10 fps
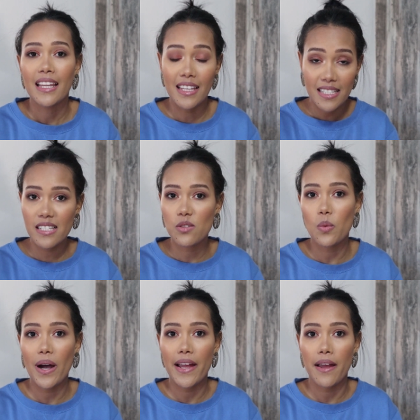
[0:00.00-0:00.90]
this is
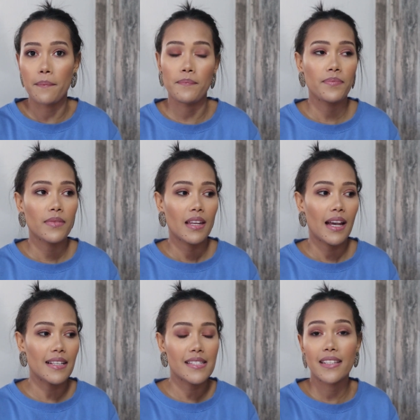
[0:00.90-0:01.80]
who I am.
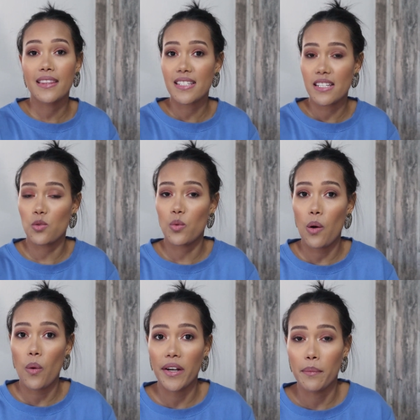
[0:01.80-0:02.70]
I said this is who I
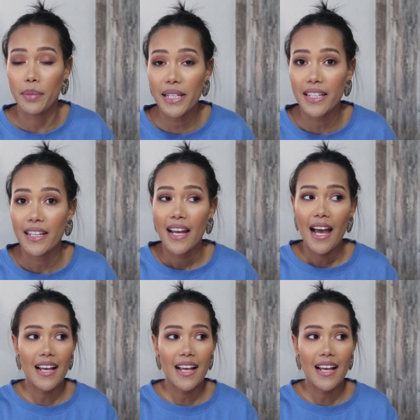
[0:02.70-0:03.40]
want to be.